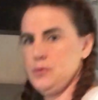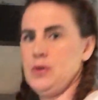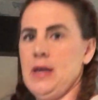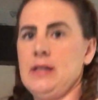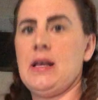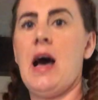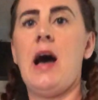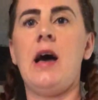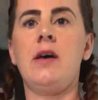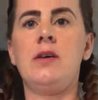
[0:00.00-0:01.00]
There his
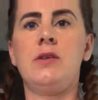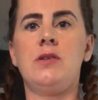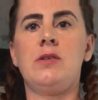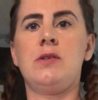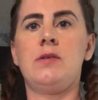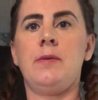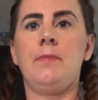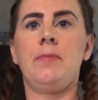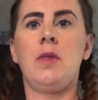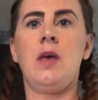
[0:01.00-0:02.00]
eyes.
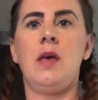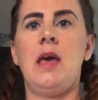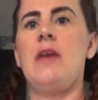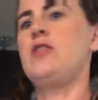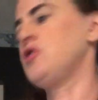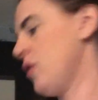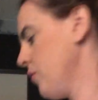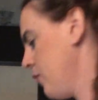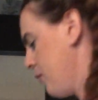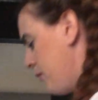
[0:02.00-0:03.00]
If you
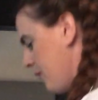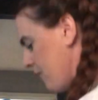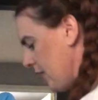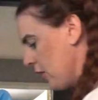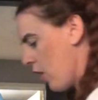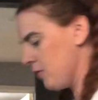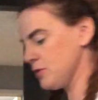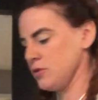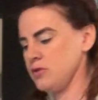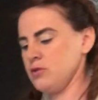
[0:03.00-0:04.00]
don't feel
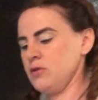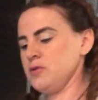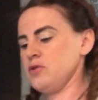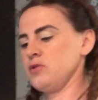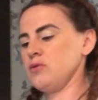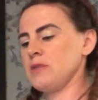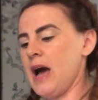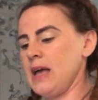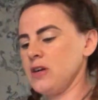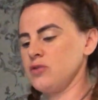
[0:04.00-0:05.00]
confident enough to do
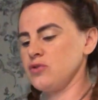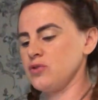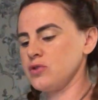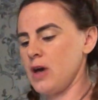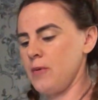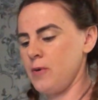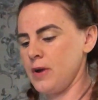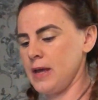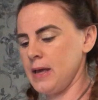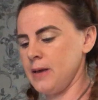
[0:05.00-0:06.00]
that, you can just go
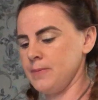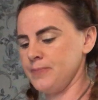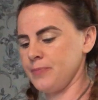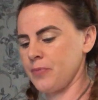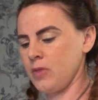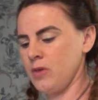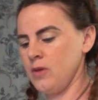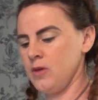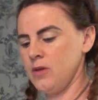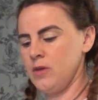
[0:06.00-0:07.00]
on
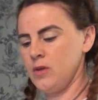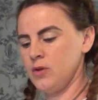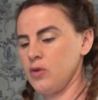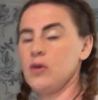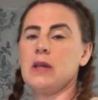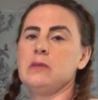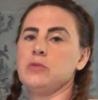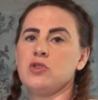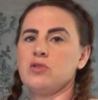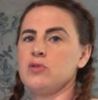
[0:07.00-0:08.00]
Google
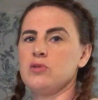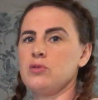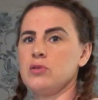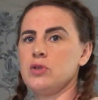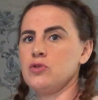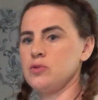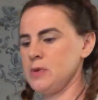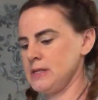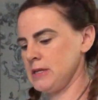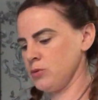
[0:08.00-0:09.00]
Images or something and just
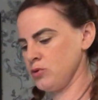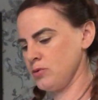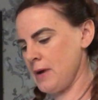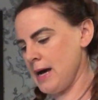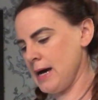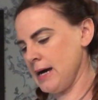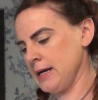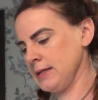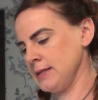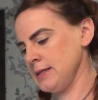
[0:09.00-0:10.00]
print out some
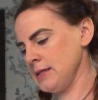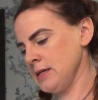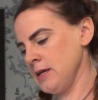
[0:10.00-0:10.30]
eyes.